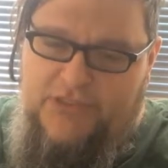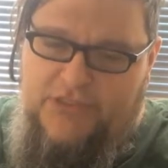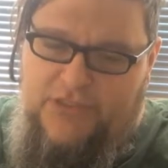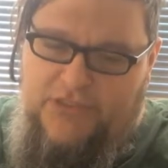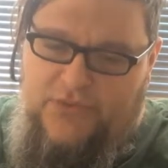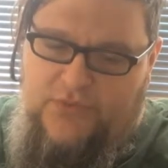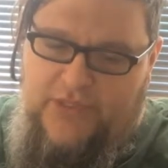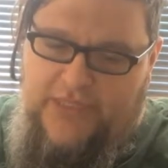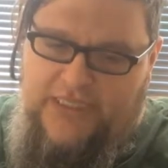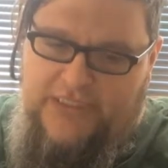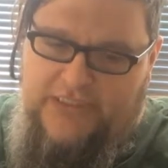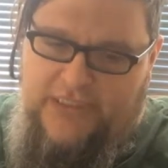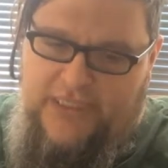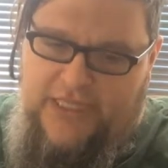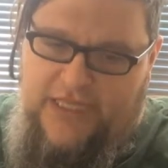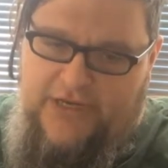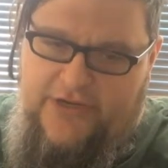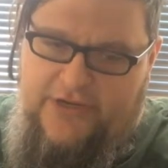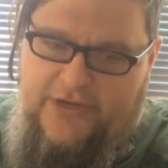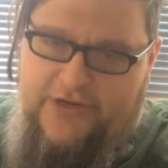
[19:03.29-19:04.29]
Two weeks
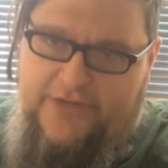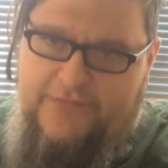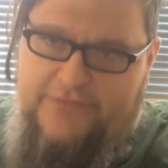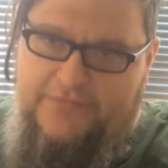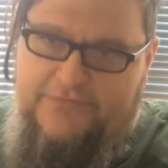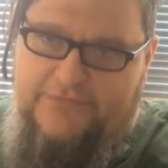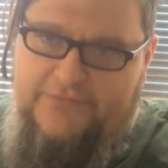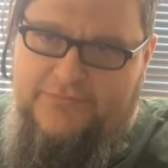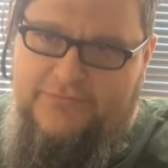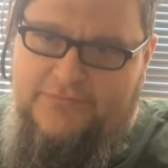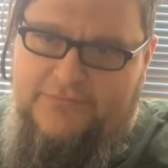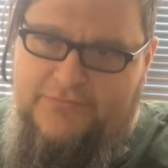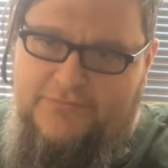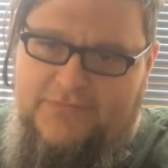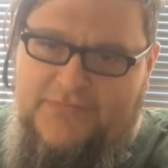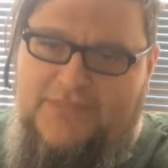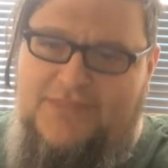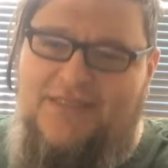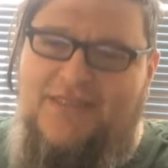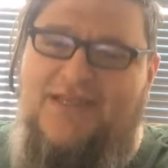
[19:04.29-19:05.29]
later.
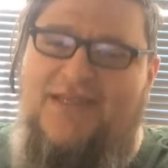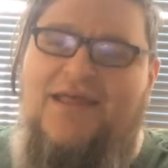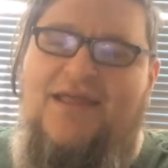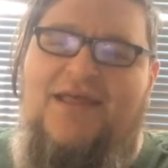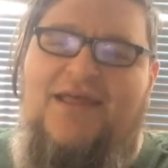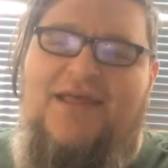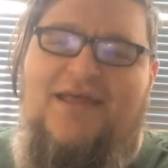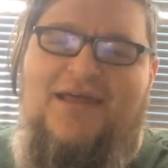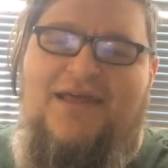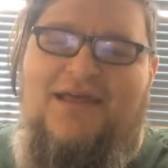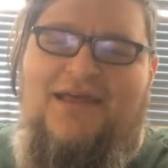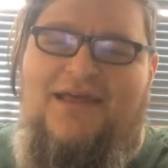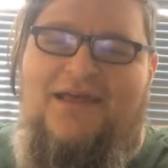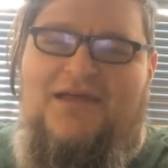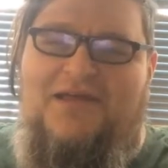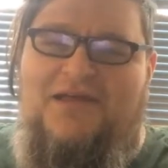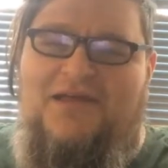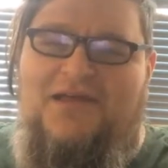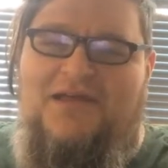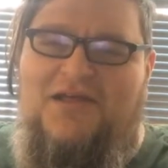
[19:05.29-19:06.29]

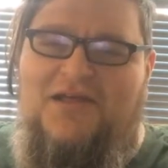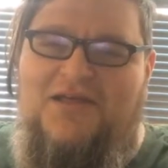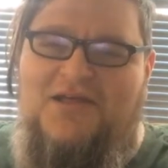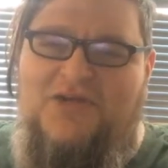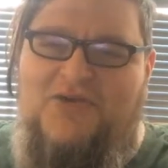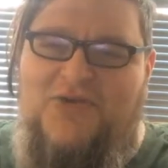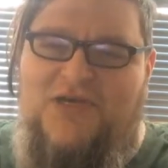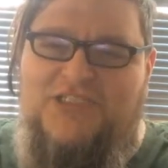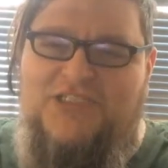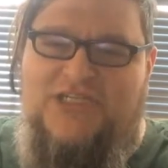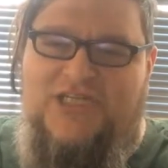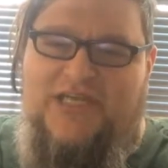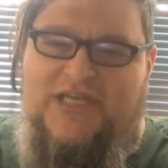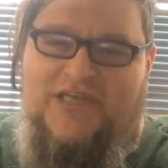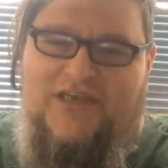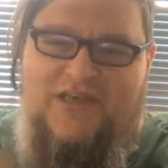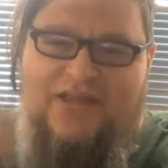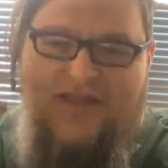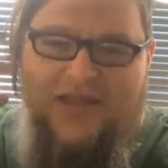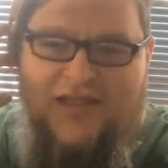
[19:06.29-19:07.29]
Uh,
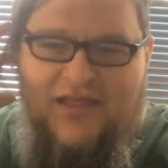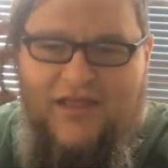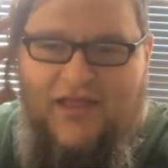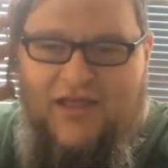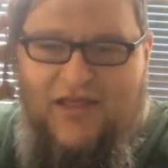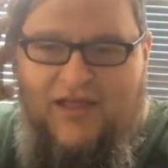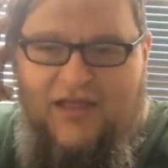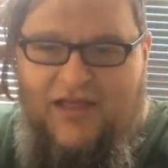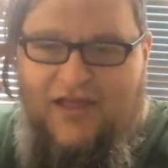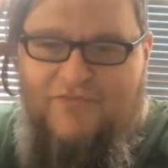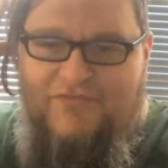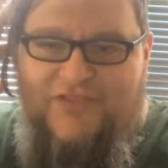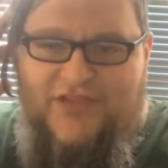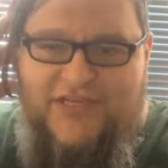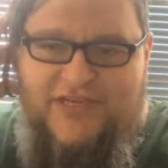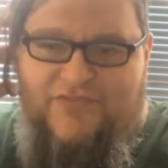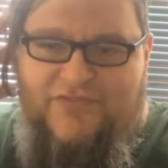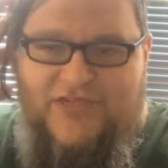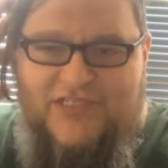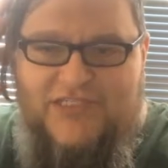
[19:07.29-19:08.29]
question. Of the
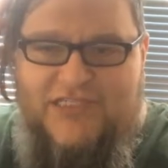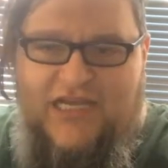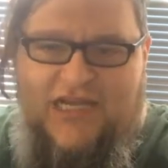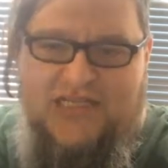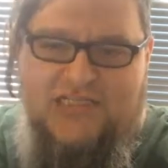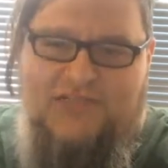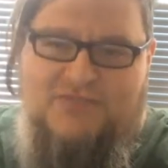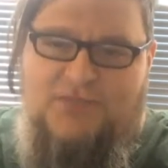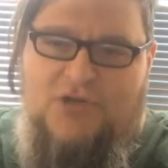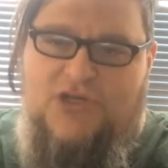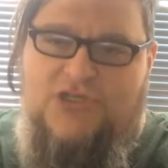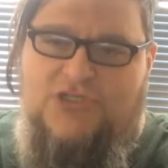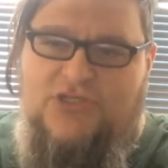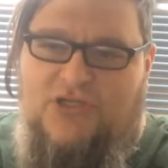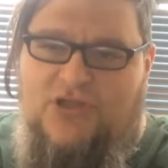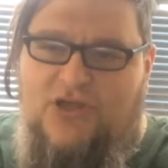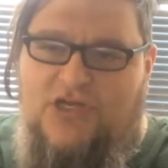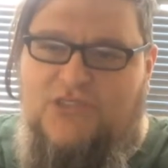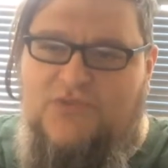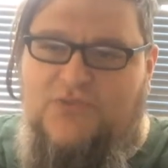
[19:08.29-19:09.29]
different styles of
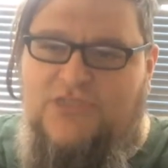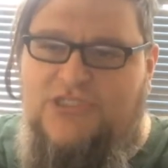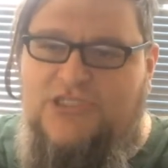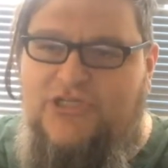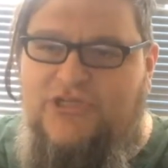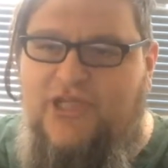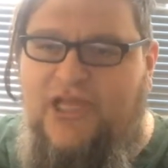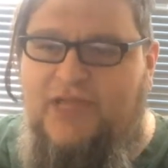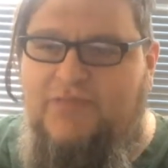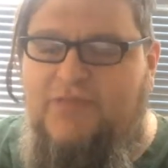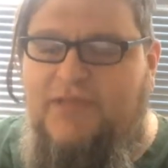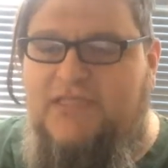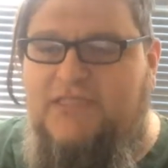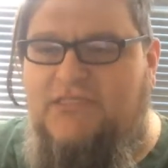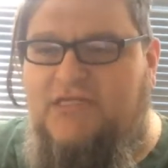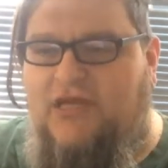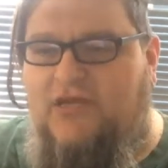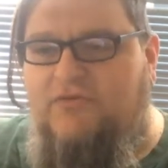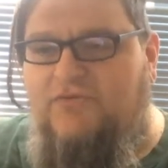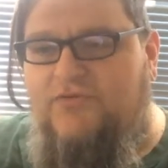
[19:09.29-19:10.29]
martial arts, which do you like
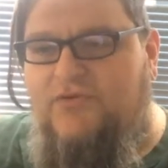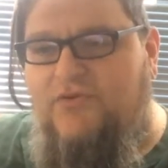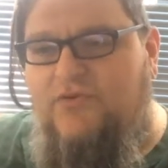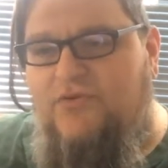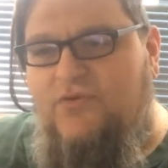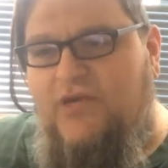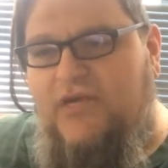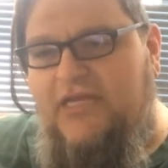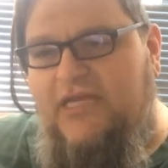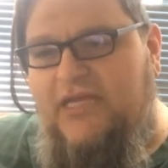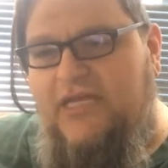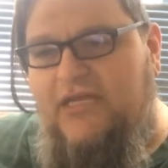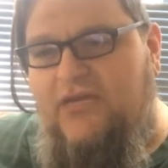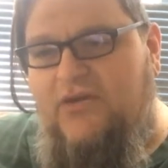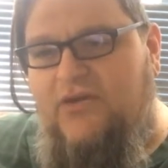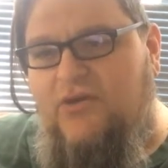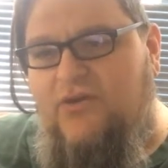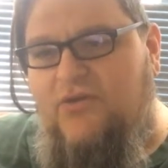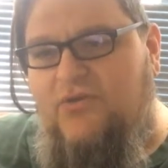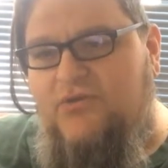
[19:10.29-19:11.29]
best? Kung Fu,
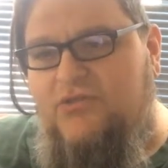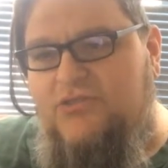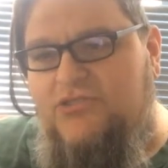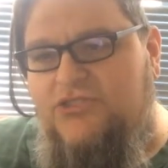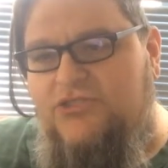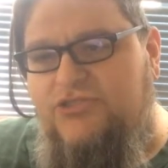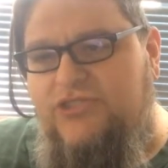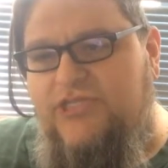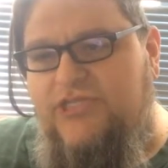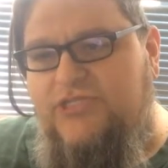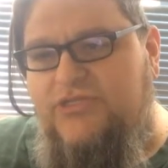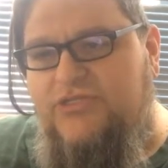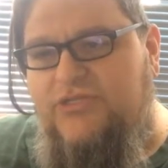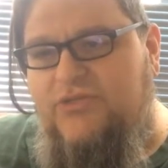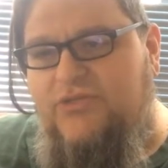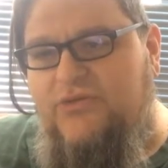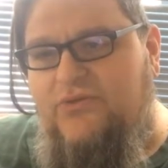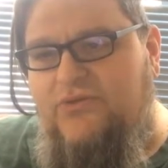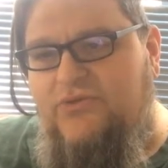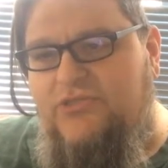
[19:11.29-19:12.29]
Aikido,
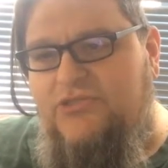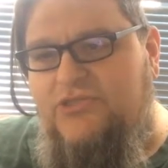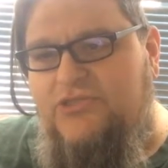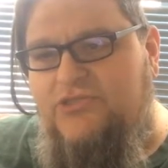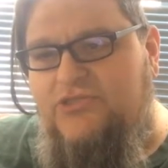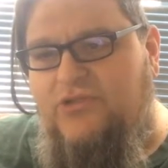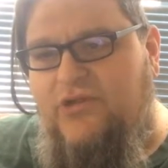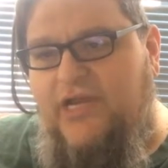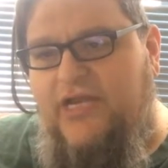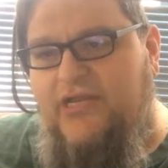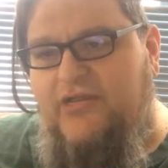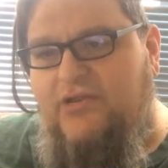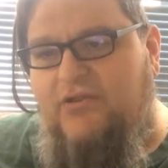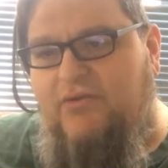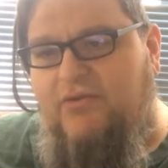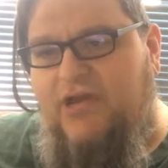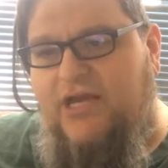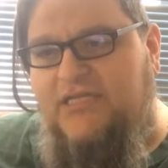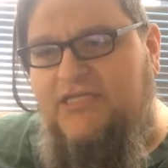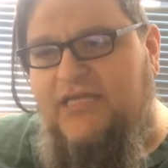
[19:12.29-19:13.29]
Jiu-Jitsu, Straight
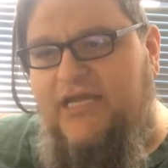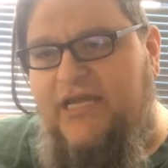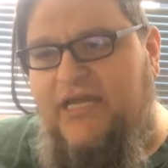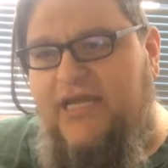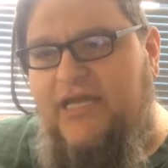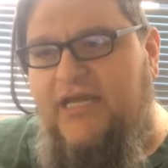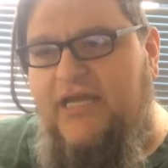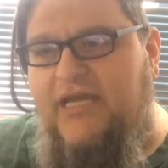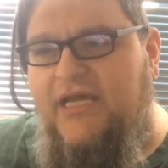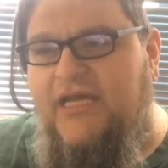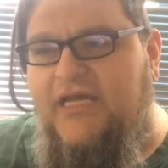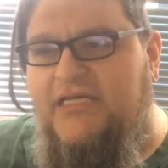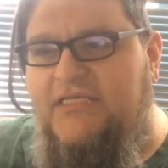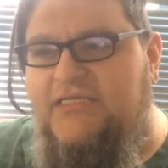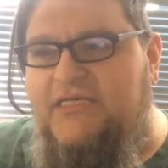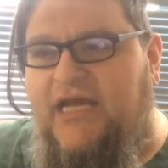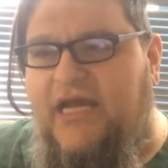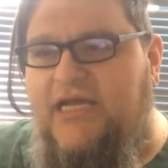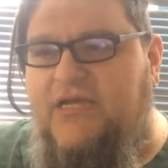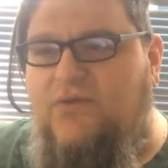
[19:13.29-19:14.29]
Karate,
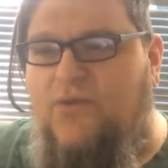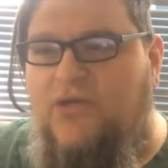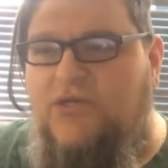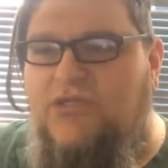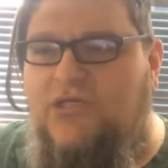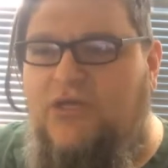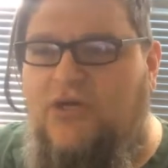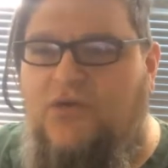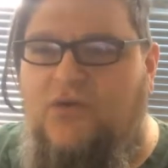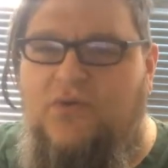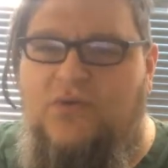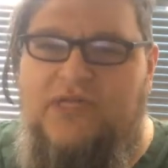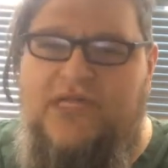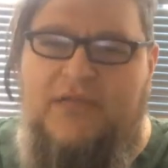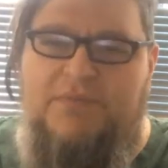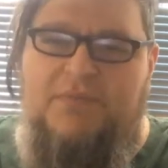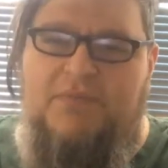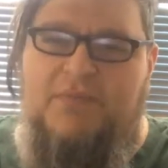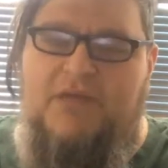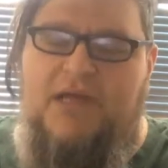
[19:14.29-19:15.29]
Taekwondo.
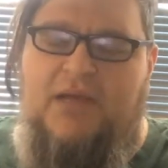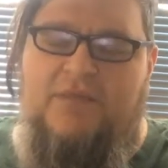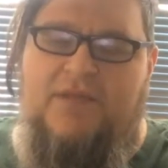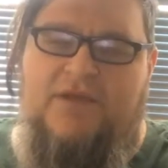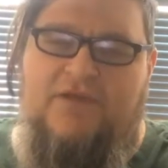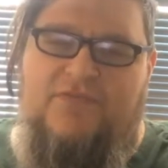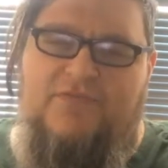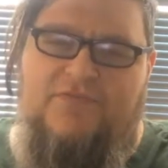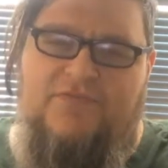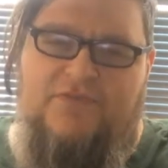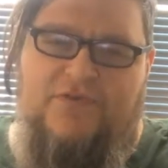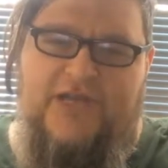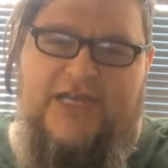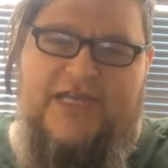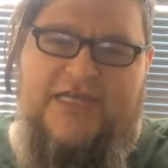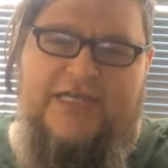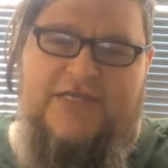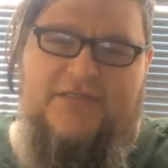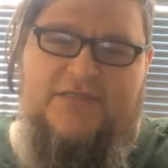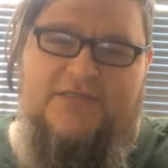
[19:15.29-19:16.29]
Keep them coming.
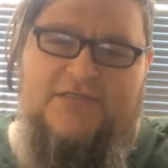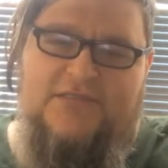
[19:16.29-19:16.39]
Freak.